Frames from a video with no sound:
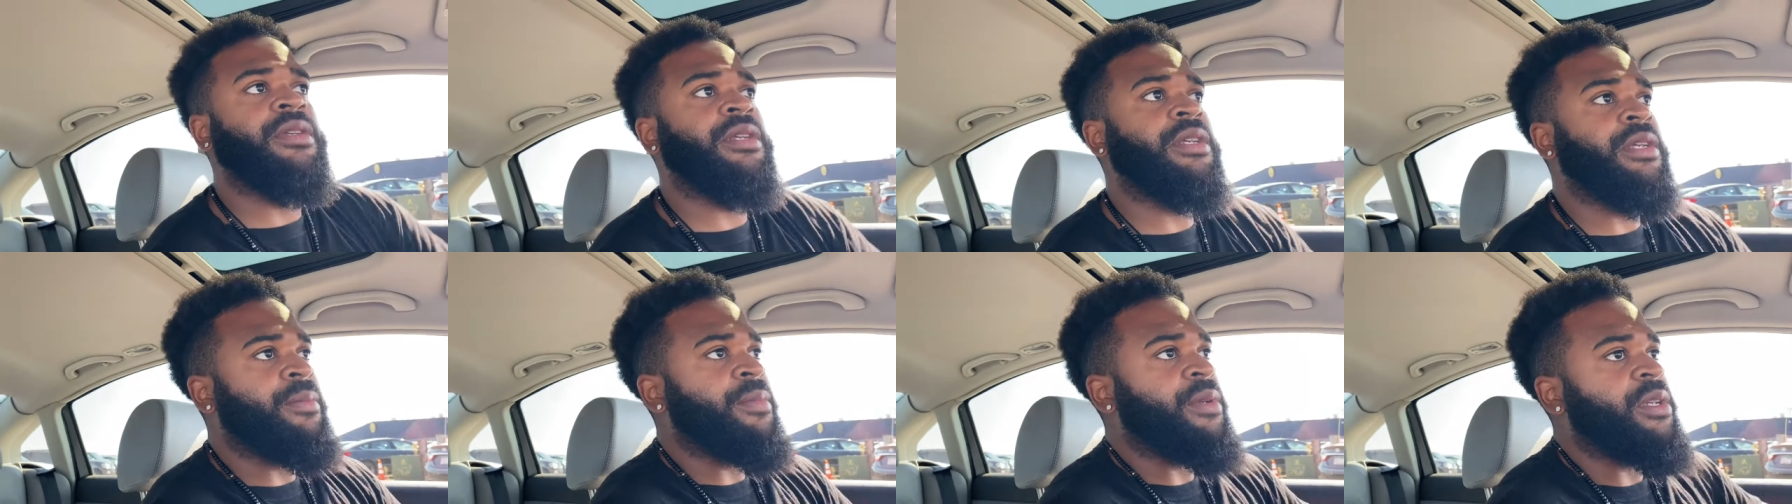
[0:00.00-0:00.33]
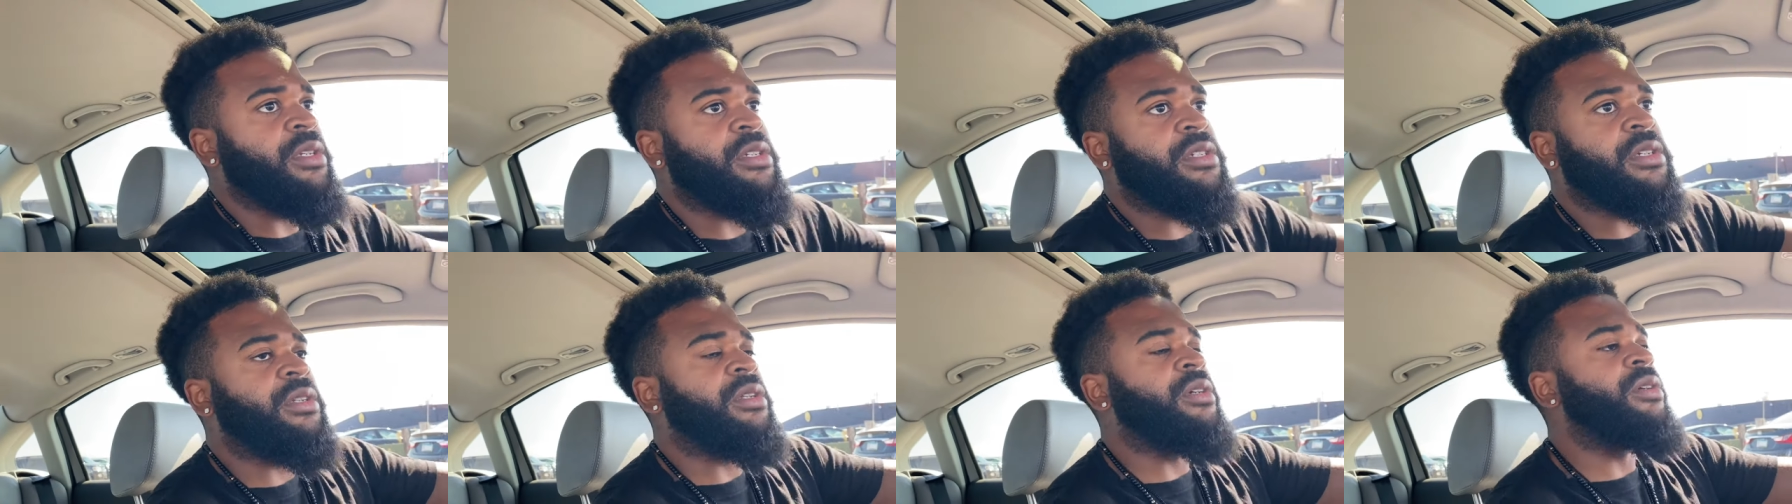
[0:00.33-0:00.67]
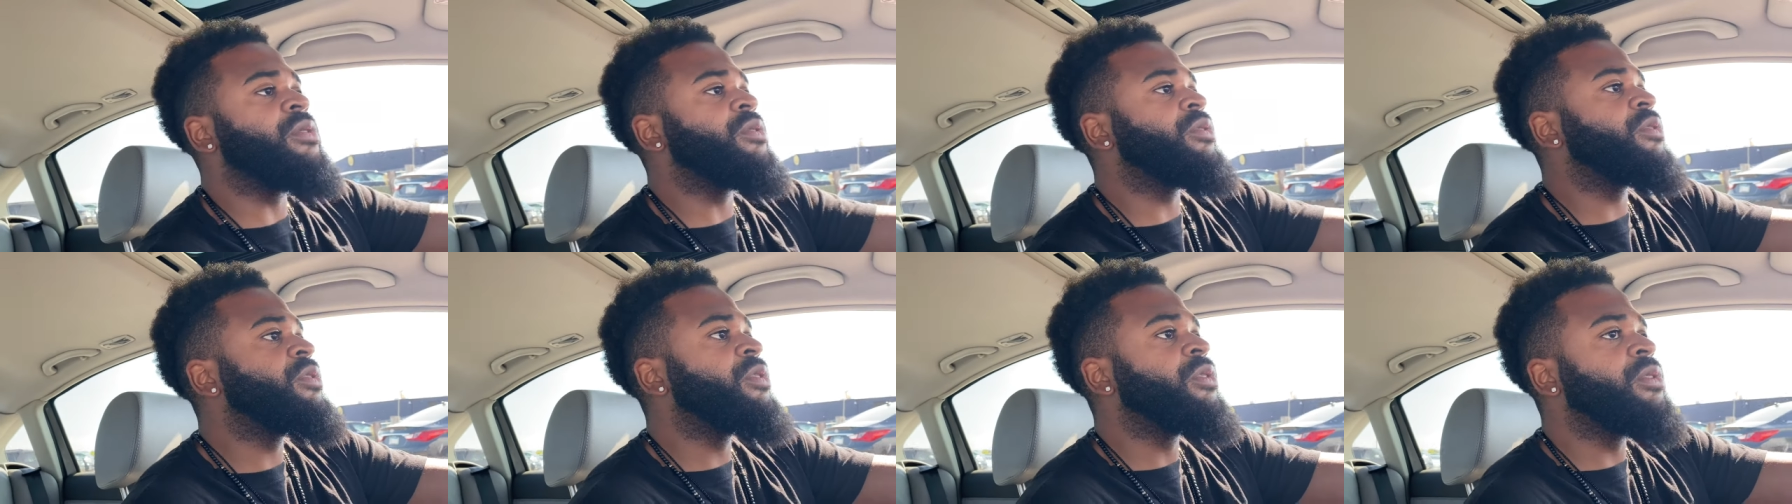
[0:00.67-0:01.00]
I mean, it's
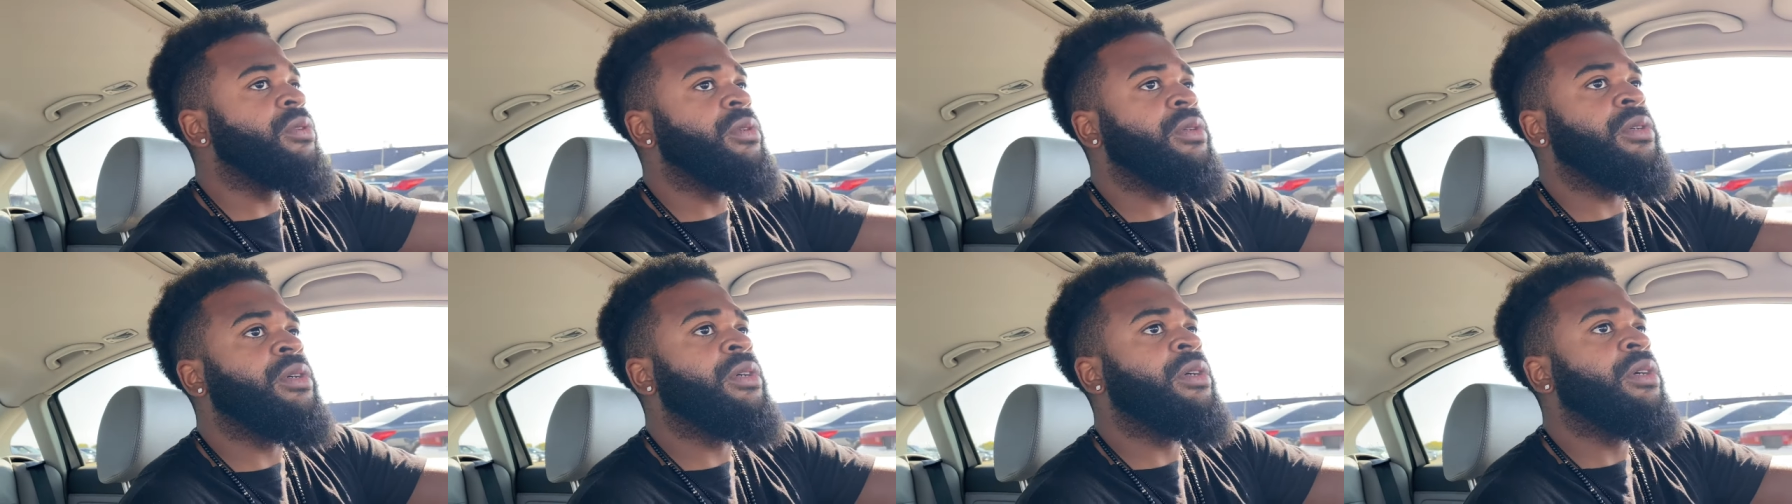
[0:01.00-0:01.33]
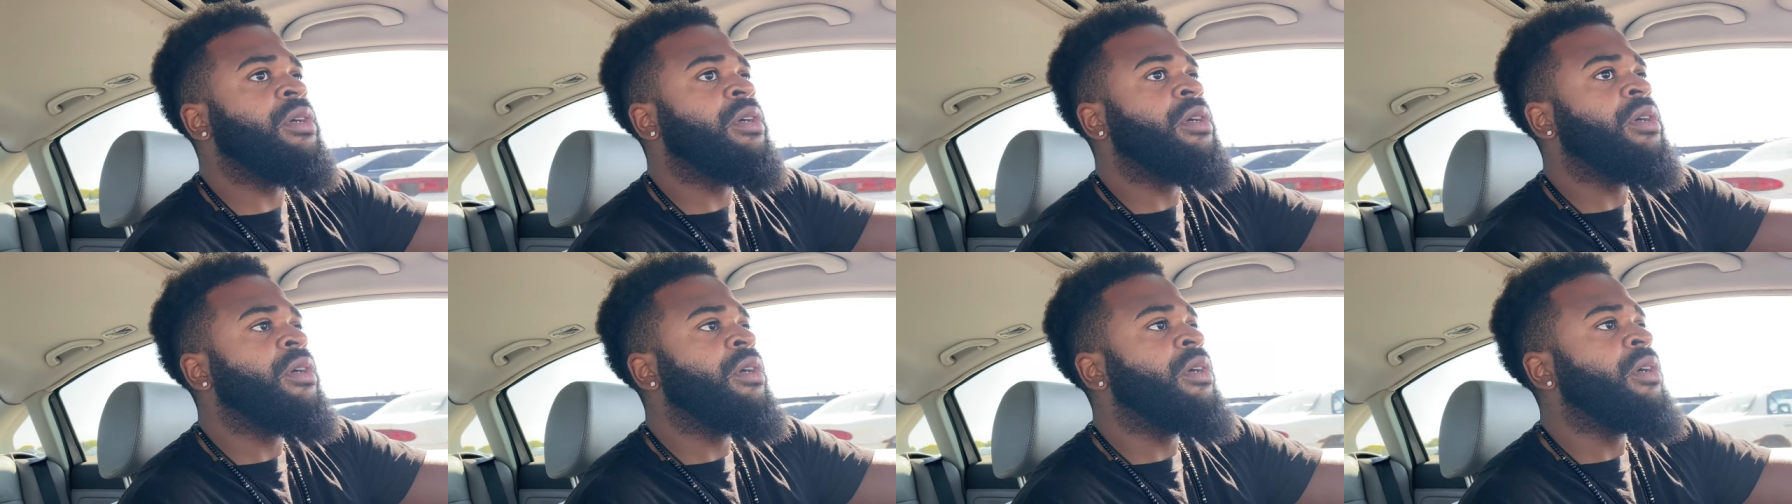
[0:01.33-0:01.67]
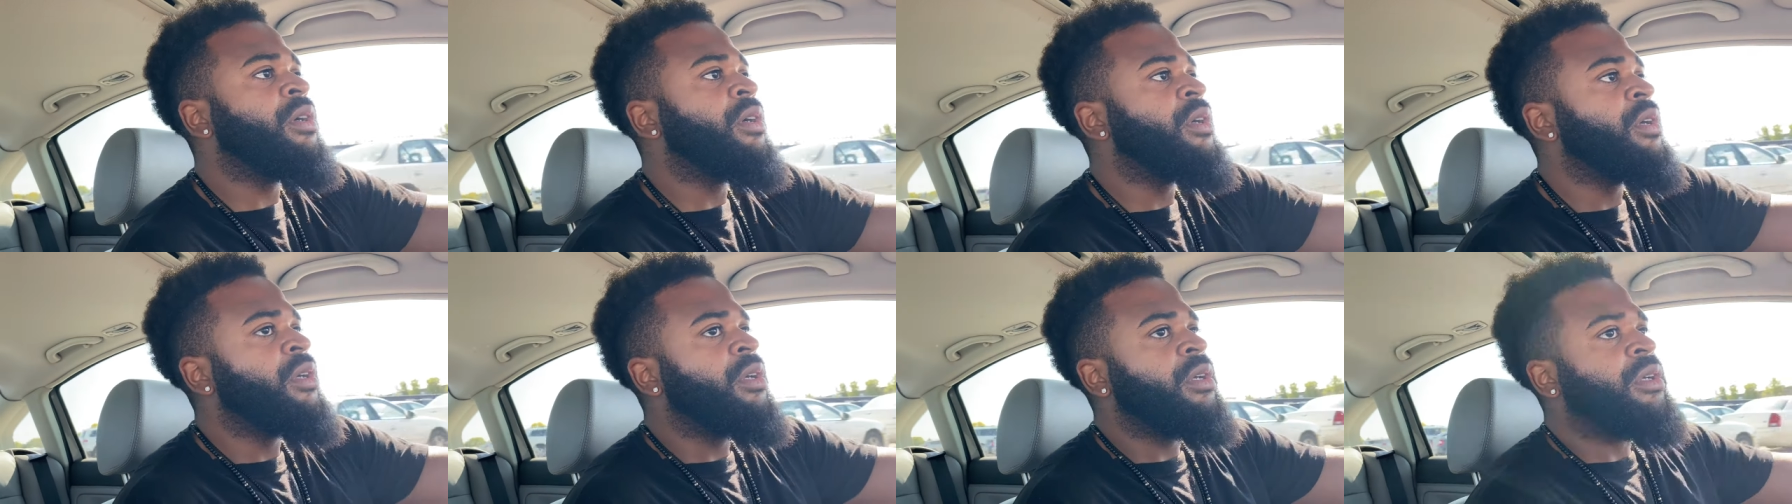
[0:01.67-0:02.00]
closed too.
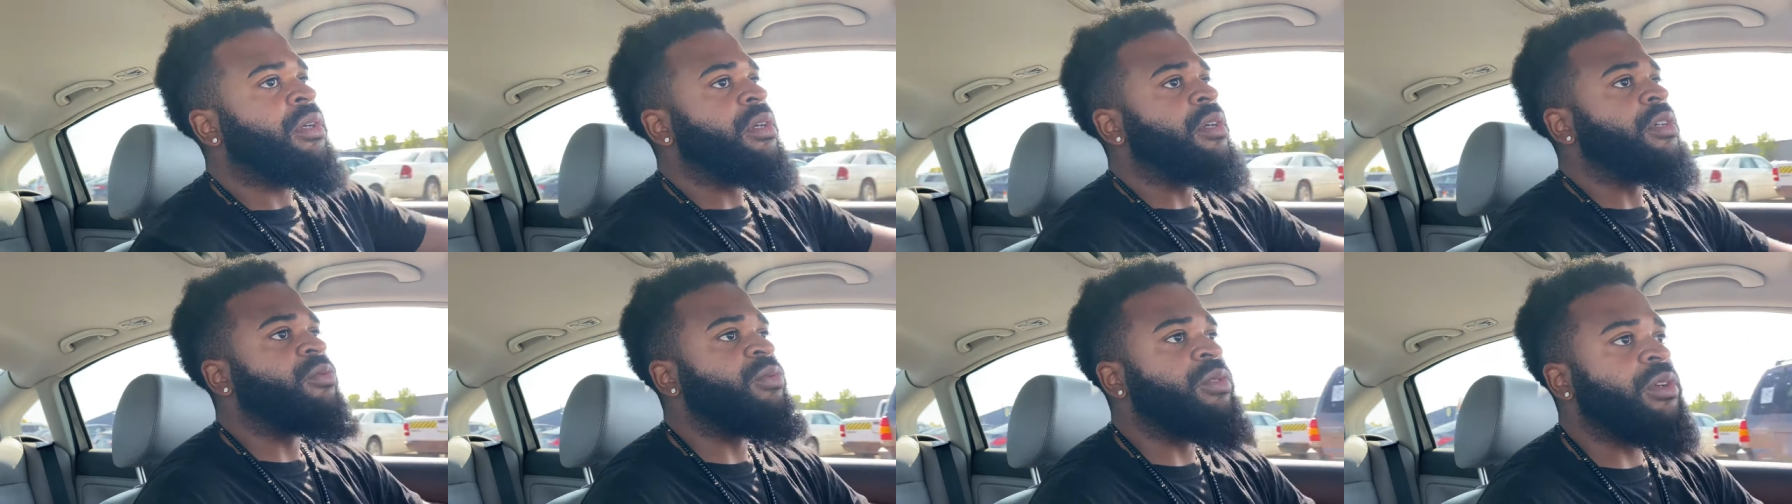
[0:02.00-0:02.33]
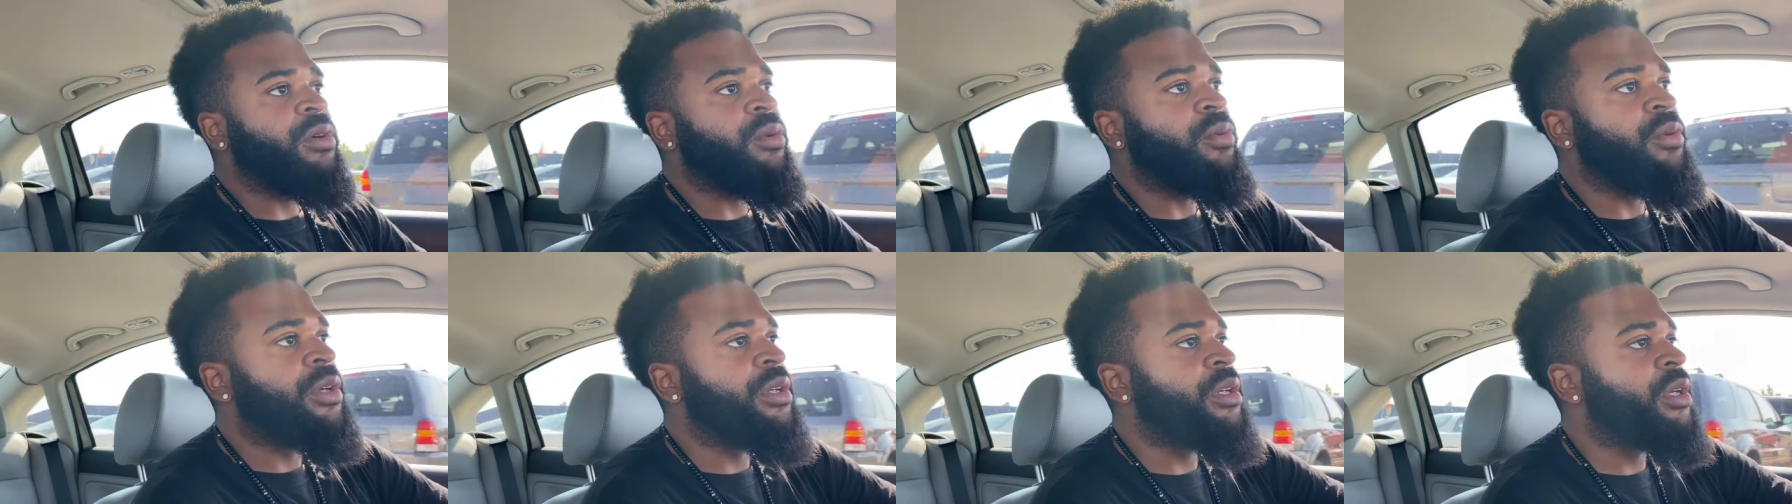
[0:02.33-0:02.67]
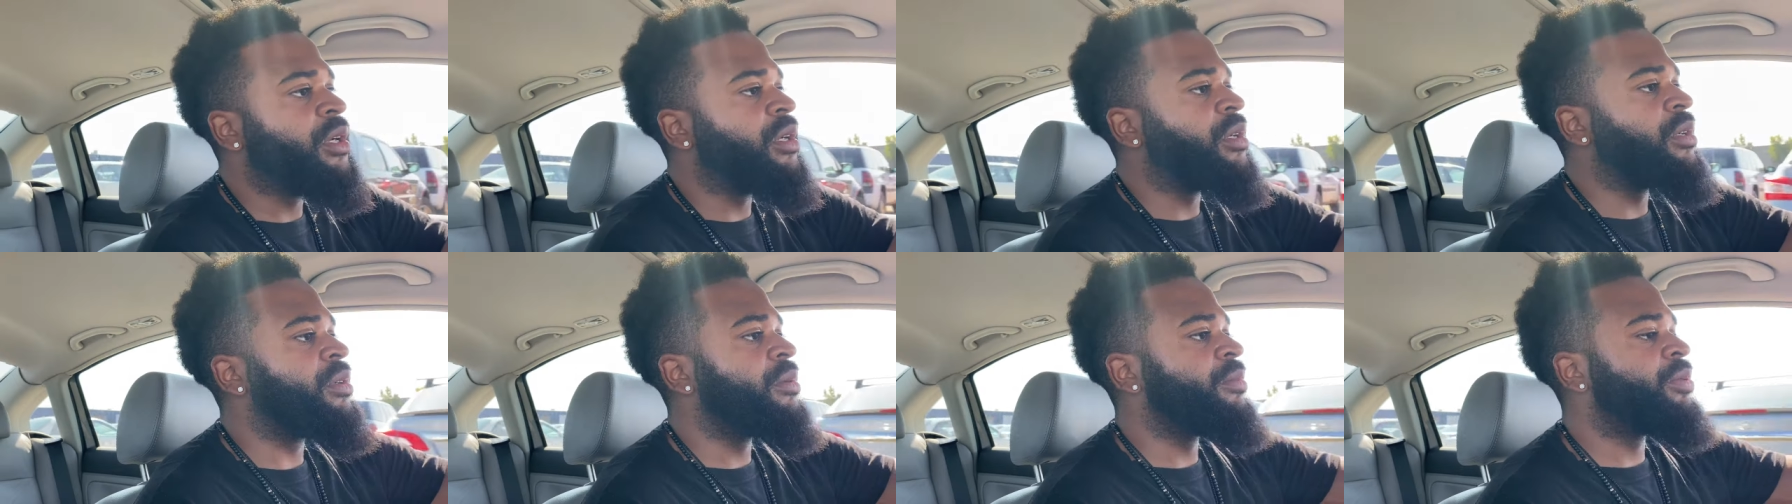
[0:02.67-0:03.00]
Cause we don't want
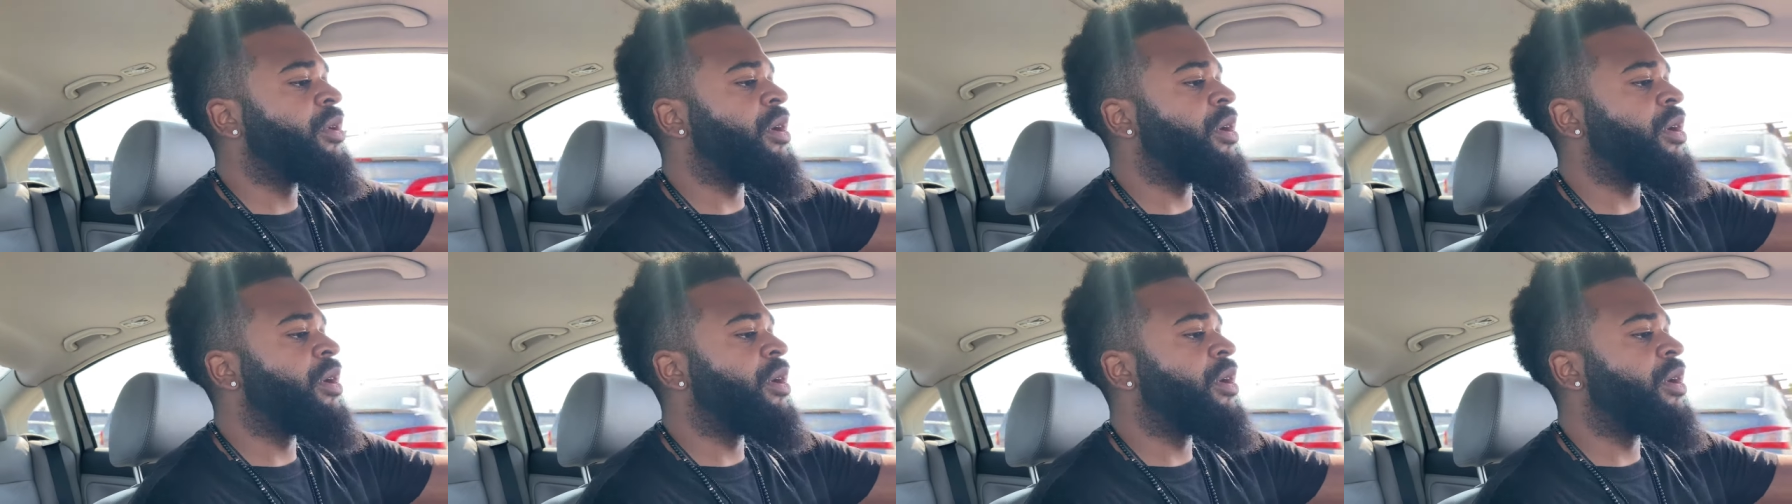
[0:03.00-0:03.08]
none of them